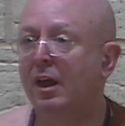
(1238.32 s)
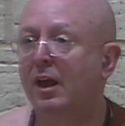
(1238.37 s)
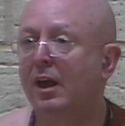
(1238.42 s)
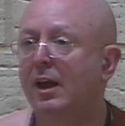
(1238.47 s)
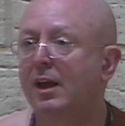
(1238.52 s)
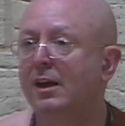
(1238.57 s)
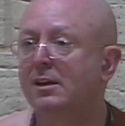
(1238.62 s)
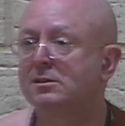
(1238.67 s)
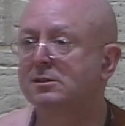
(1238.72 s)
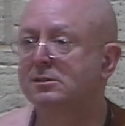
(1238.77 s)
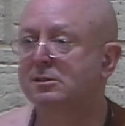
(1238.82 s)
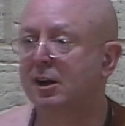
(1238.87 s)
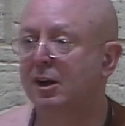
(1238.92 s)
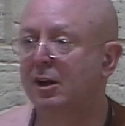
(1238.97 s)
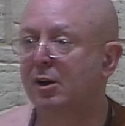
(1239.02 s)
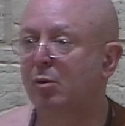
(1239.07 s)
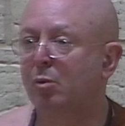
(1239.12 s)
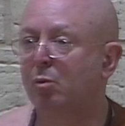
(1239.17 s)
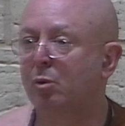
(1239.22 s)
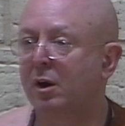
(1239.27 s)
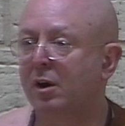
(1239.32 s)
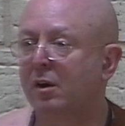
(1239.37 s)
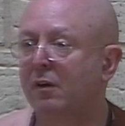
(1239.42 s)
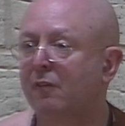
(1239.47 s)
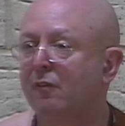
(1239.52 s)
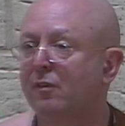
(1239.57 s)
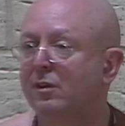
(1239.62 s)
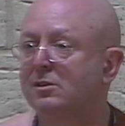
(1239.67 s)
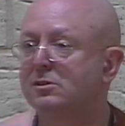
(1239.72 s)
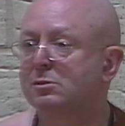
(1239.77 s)
He sent one
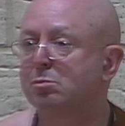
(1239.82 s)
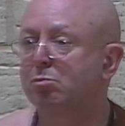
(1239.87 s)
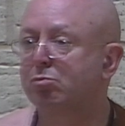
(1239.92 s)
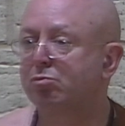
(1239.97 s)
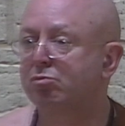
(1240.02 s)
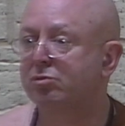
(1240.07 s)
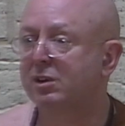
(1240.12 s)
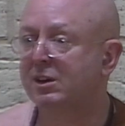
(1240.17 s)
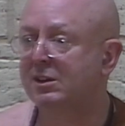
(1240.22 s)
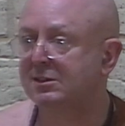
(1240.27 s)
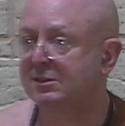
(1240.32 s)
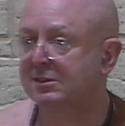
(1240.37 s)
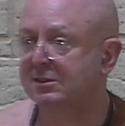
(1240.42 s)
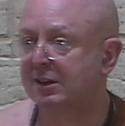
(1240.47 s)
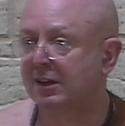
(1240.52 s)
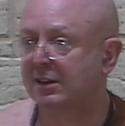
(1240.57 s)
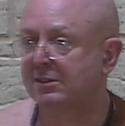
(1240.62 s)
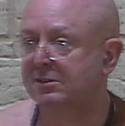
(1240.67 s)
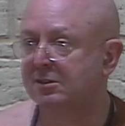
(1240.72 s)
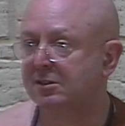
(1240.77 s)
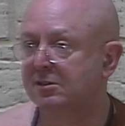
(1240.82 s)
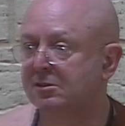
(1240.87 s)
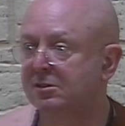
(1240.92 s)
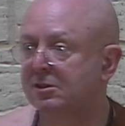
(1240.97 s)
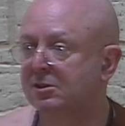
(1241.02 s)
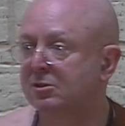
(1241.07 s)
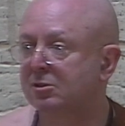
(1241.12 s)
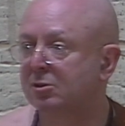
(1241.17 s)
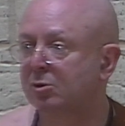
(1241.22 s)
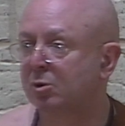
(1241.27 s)
of his princesses,
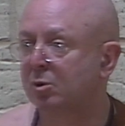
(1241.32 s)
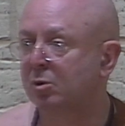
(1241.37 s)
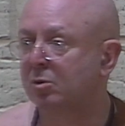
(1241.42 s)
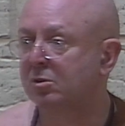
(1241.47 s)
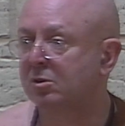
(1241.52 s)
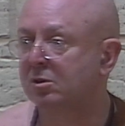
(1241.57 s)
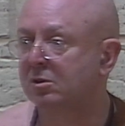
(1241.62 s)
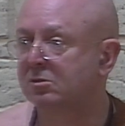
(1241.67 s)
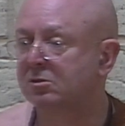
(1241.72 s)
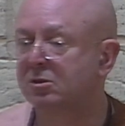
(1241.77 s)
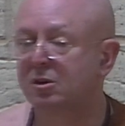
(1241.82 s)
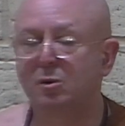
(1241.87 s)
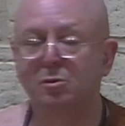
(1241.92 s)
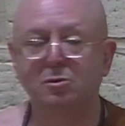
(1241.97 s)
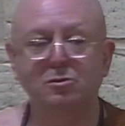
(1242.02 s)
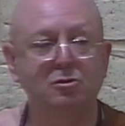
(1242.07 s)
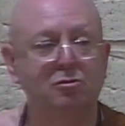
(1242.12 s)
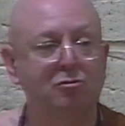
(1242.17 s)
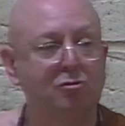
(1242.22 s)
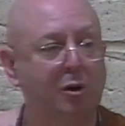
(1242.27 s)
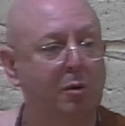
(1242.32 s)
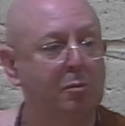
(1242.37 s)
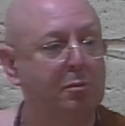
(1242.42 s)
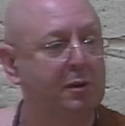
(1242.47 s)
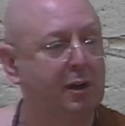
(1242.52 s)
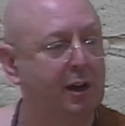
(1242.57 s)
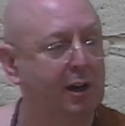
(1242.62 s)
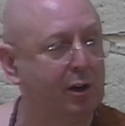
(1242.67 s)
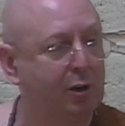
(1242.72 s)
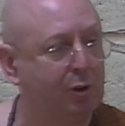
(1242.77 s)
his daughters, who was drop
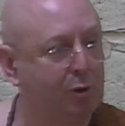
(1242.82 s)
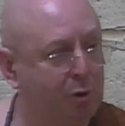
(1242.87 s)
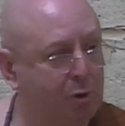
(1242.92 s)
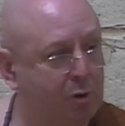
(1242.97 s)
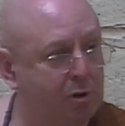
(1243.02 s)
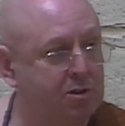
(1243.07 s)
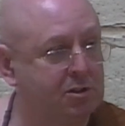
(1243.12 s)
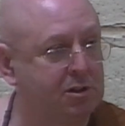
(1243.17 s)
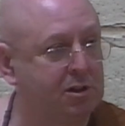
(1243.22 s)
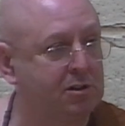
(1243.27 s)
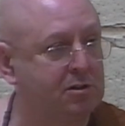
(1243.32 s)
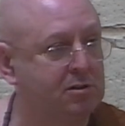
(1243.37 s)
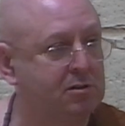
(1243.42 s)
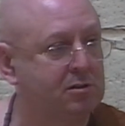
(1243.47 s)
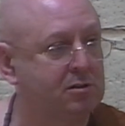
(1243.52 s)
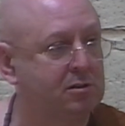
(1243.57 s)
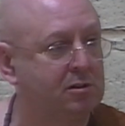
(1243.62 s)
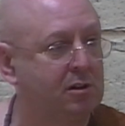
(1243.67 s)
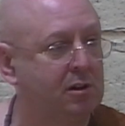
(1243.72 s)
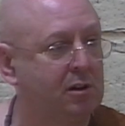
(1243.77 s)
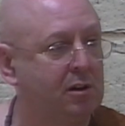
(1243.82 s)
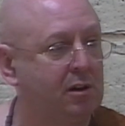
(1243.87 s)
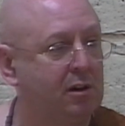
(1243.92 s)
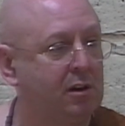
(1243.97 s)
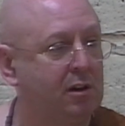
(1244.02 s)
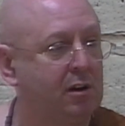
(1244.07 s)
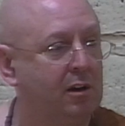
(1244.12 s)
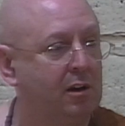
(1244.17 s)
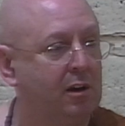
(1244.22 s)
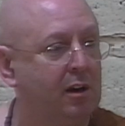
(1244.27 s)
dead gorgeous.
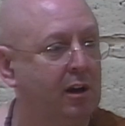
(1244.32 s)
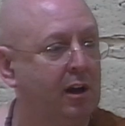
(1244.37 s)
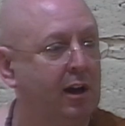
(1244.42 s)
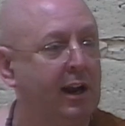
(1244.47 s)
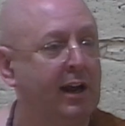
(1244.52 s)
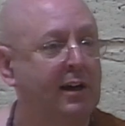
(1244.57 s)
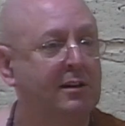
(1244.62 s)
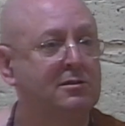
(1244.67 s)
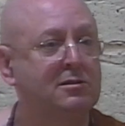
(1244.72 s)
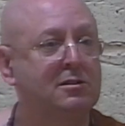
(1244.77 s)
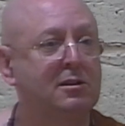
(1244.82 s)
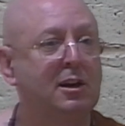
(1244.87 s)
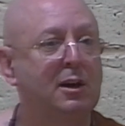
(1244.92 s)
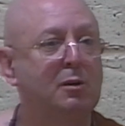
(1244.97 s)
And as